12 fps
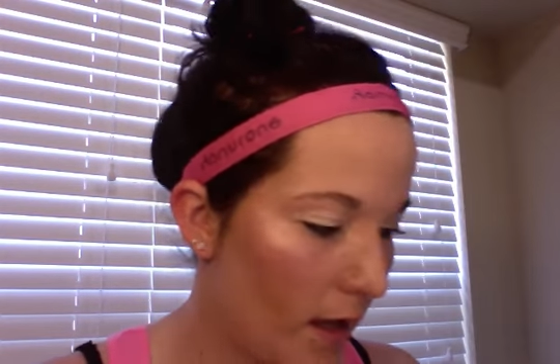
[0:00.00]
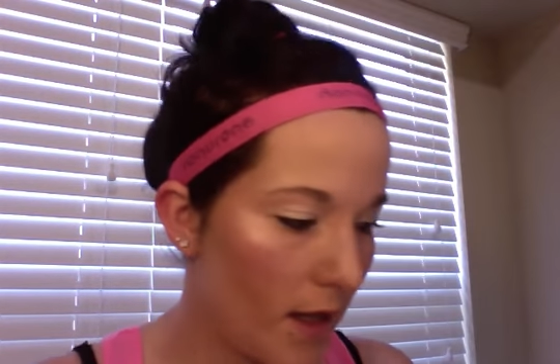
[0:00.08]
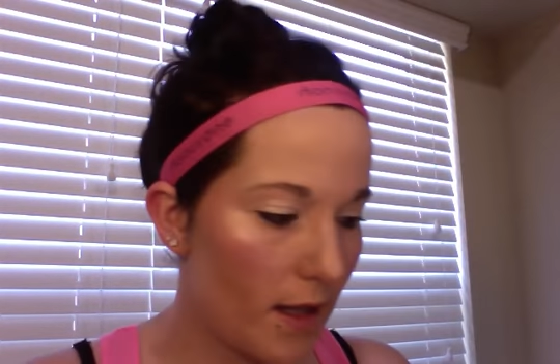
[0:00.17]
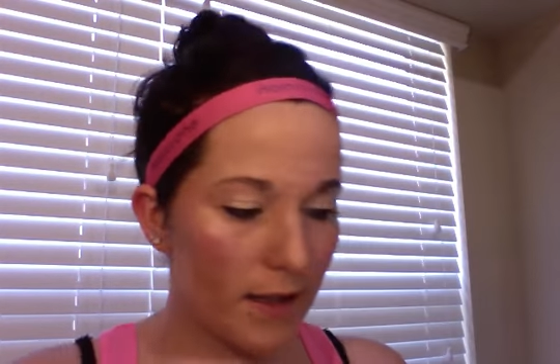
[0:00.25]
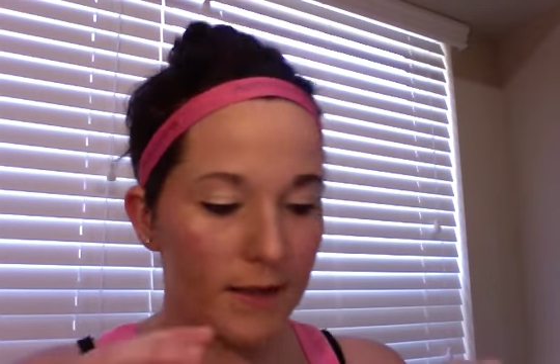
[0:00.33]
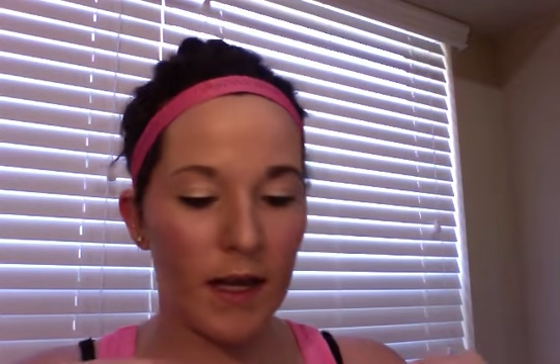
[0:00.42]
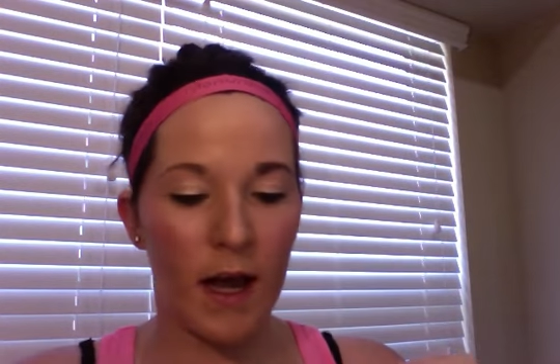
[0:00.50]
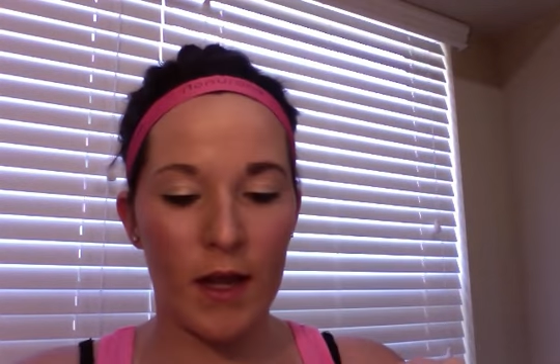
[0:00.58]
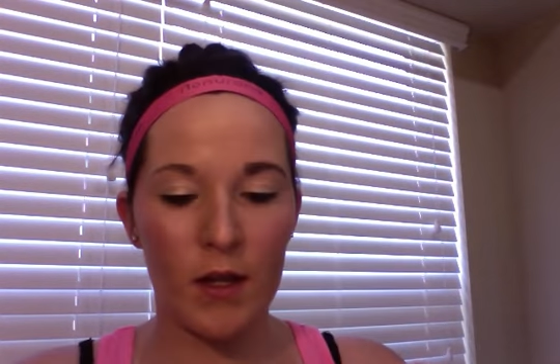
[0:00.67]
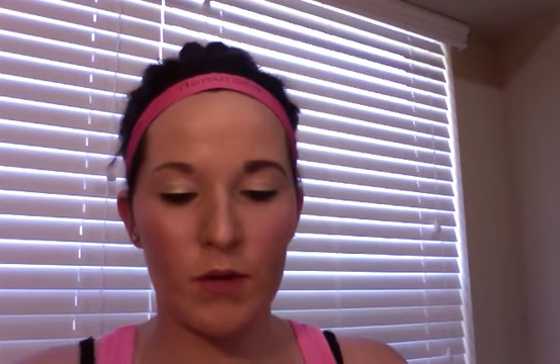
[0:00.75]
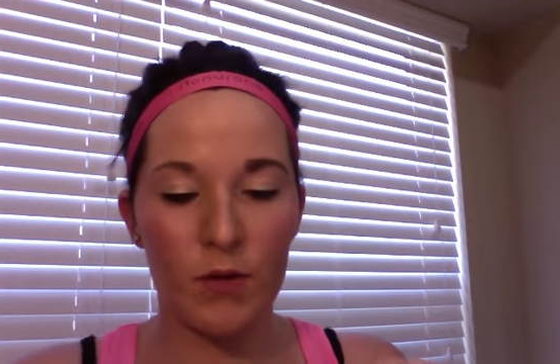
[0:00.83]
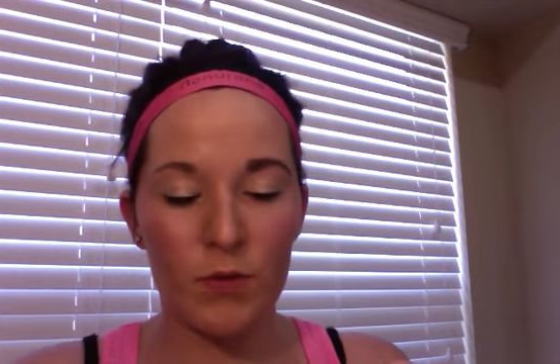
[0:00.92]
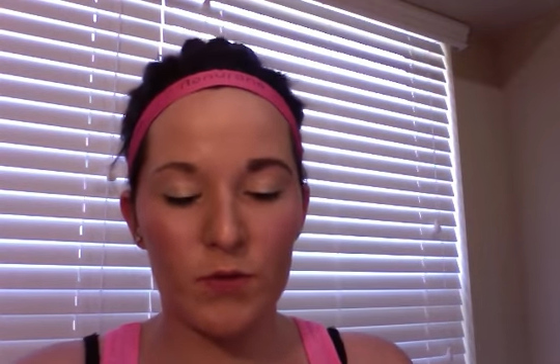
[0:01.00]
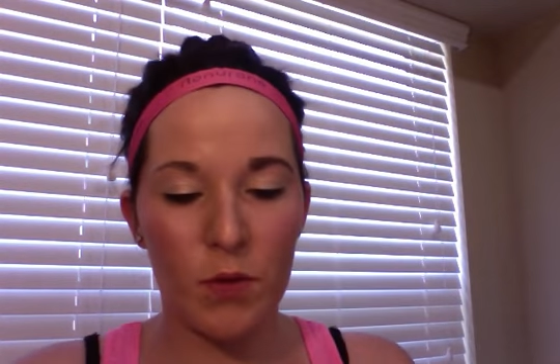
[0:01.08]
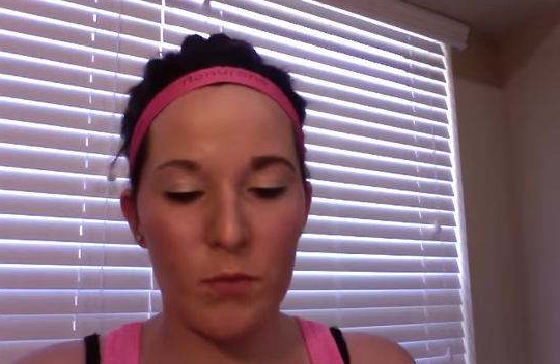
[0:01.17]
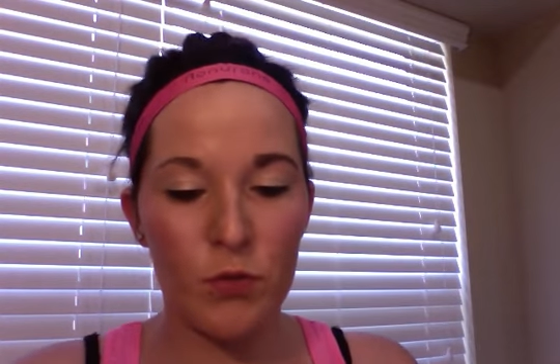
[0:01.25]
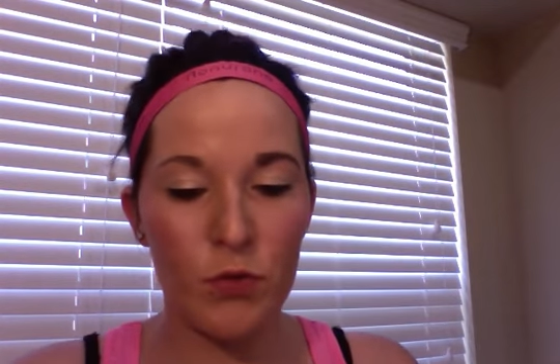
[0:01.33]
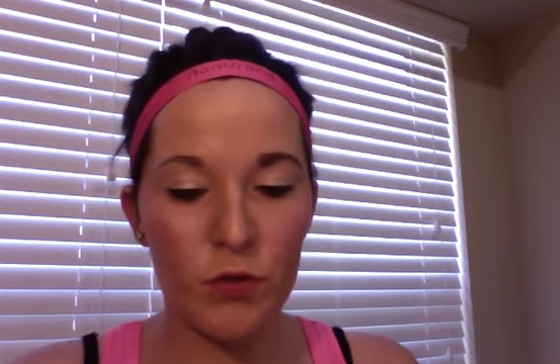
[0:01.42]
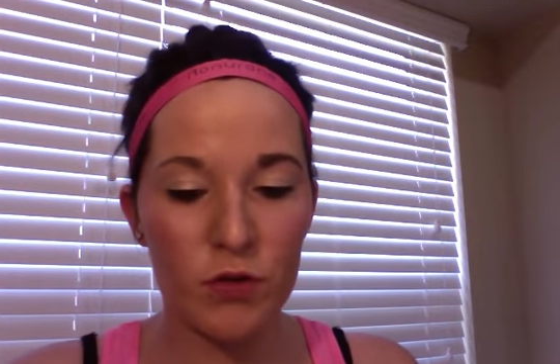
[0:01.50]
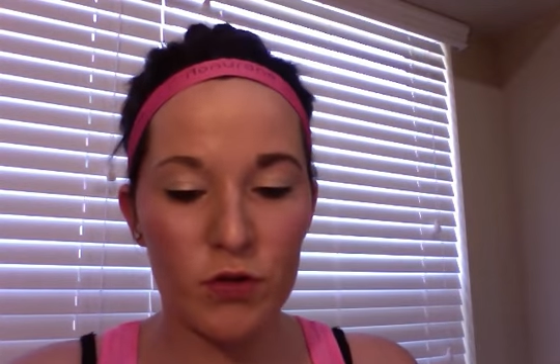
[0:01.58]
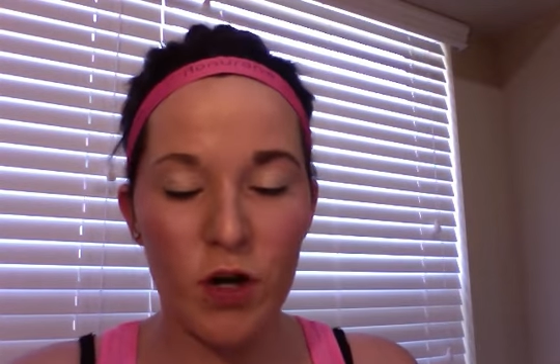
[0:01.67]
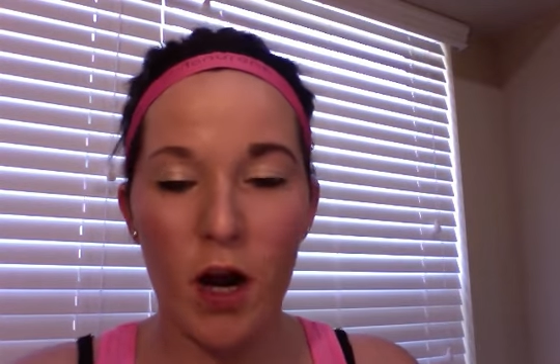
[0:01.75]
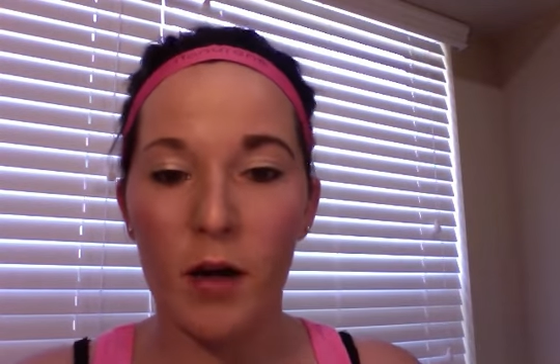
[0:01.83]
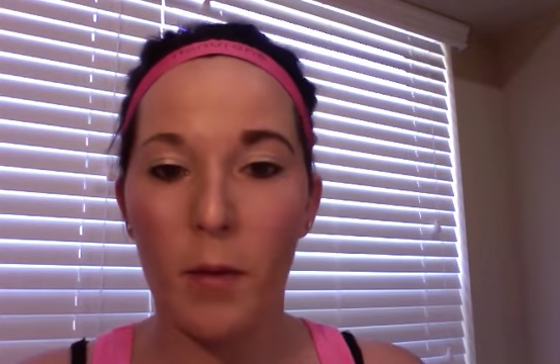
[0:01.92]
is I use
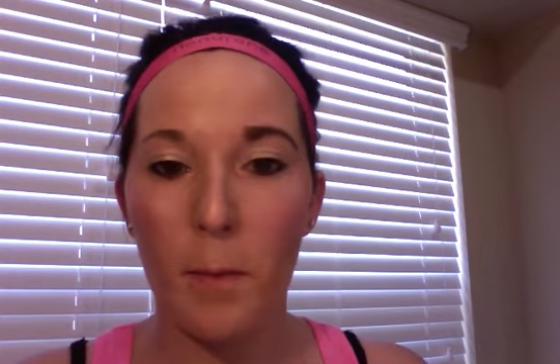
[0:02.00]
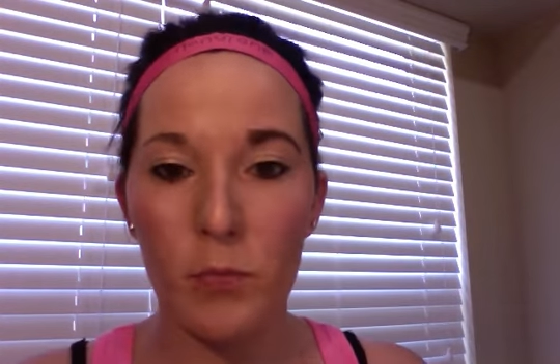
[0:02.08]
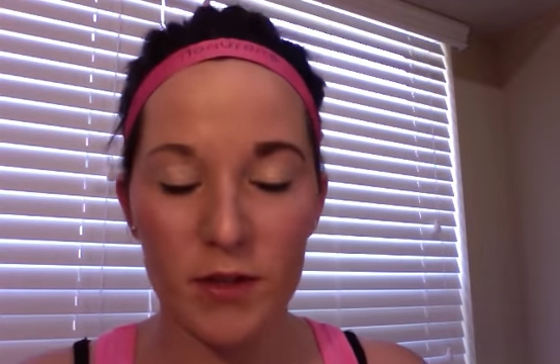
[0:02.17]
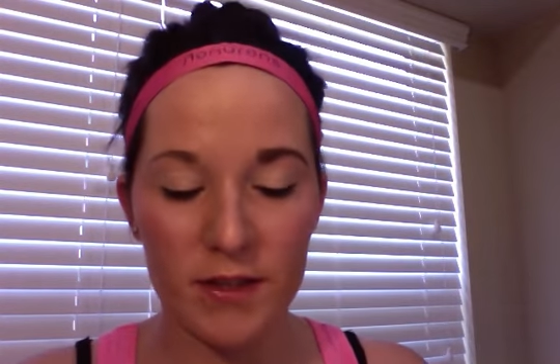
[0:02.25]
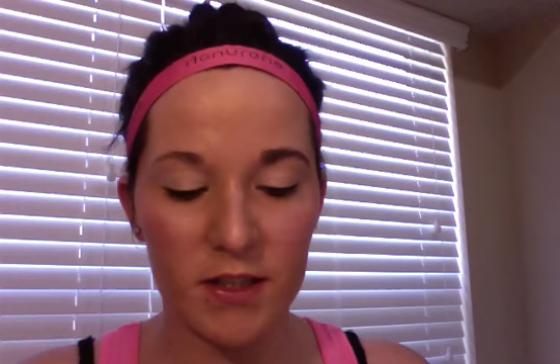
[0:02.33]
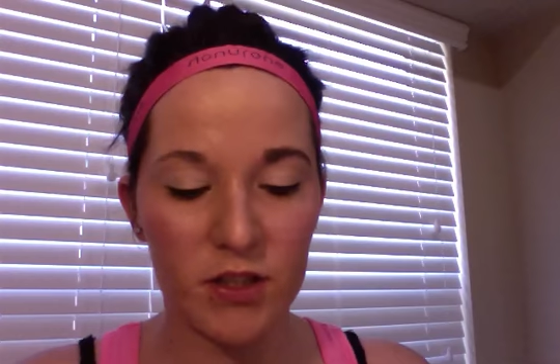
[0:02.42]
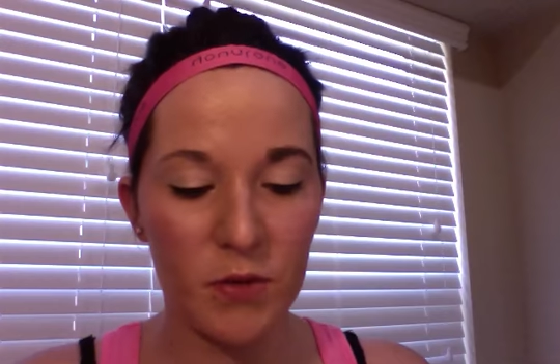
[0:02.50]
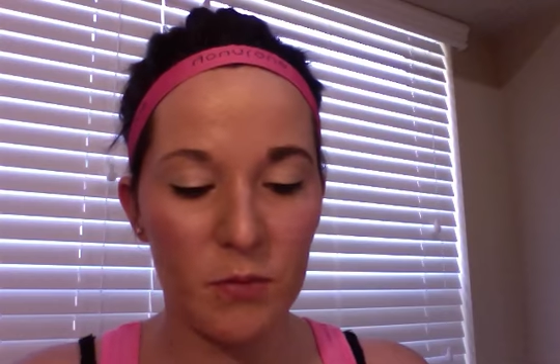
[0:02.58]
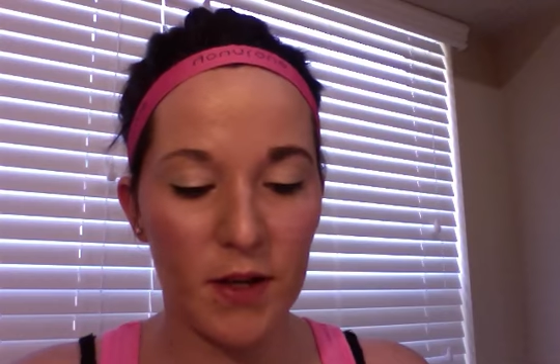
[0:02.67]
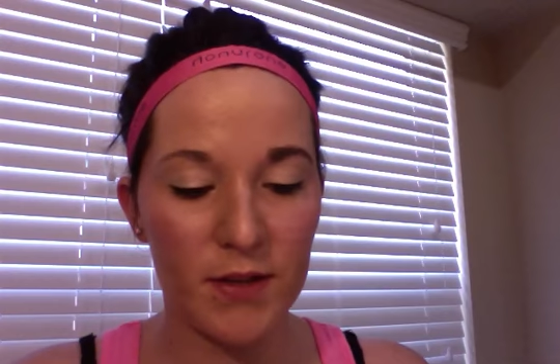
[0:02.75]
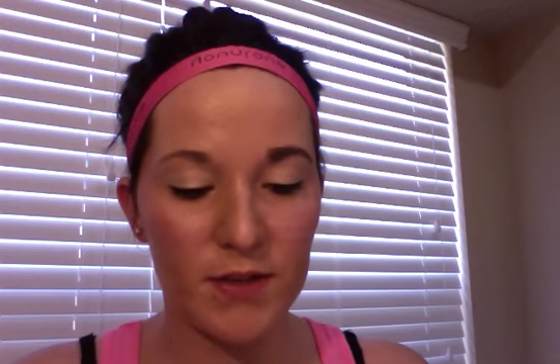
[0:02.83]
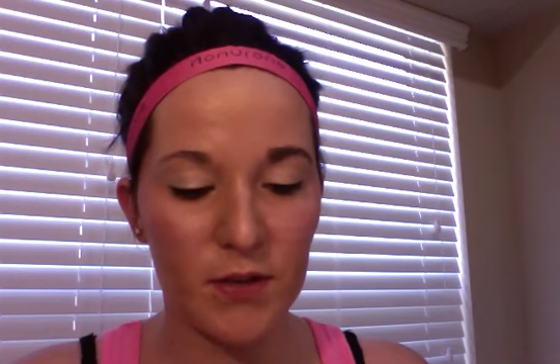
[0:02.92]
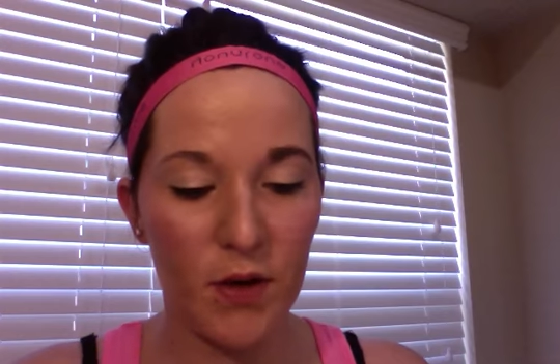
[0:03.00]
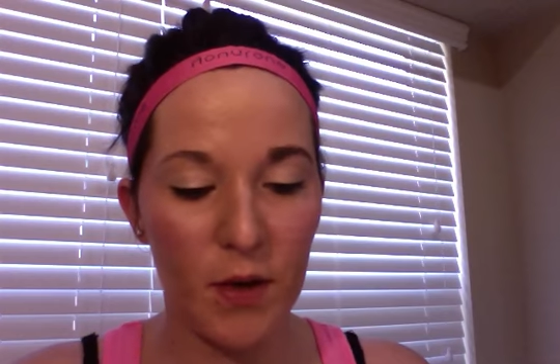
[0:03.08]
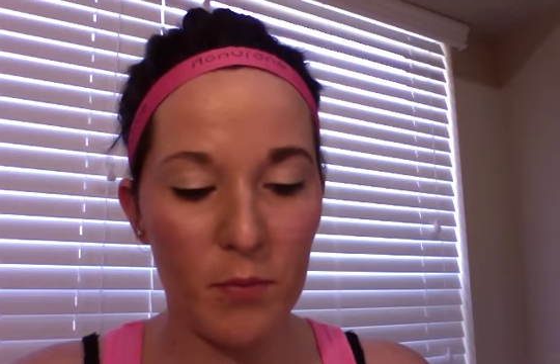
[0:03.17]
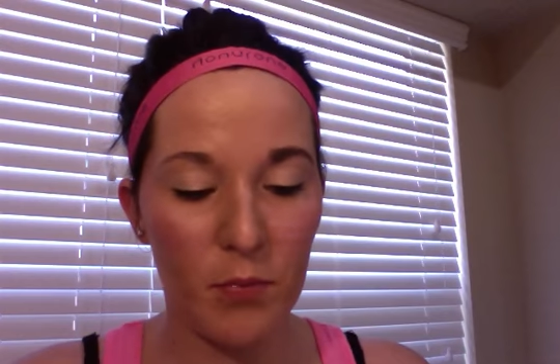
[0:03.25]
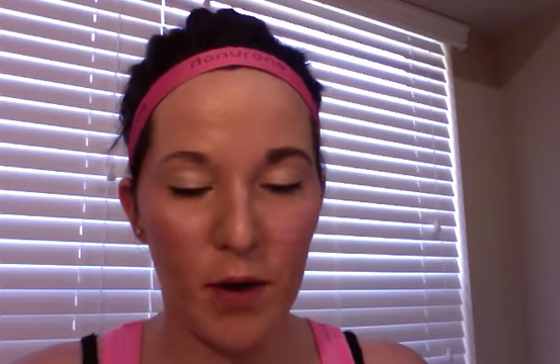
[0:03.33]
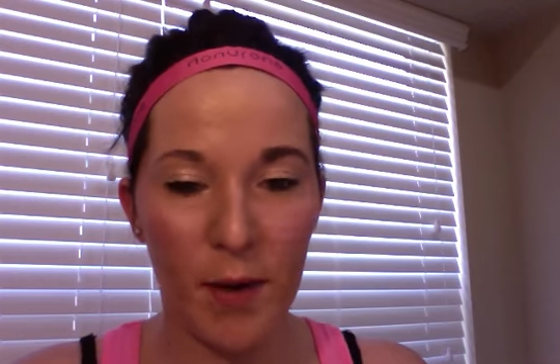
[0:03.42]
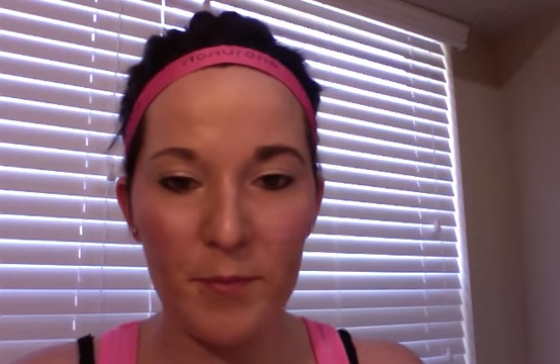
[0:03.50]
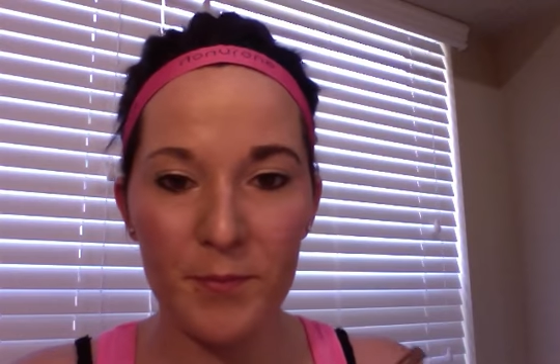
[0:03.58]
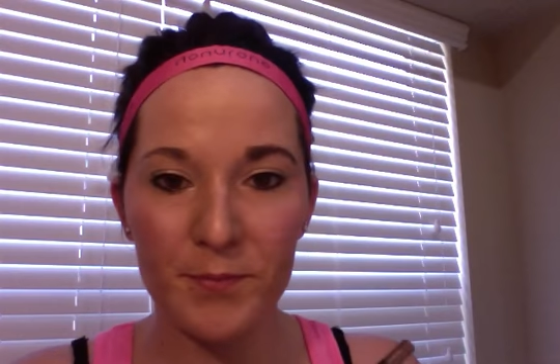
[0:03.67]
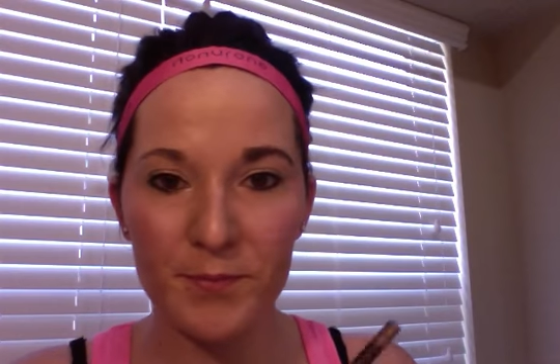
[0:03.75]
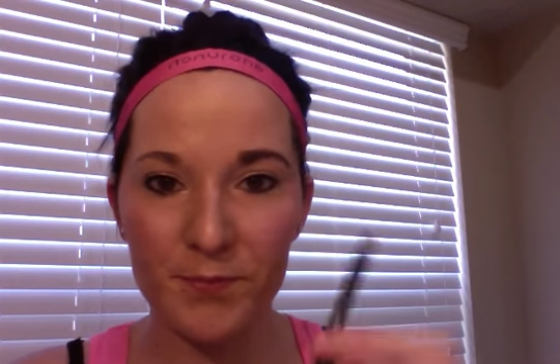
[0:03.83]
Moodstruck Precision Pencil and Prim,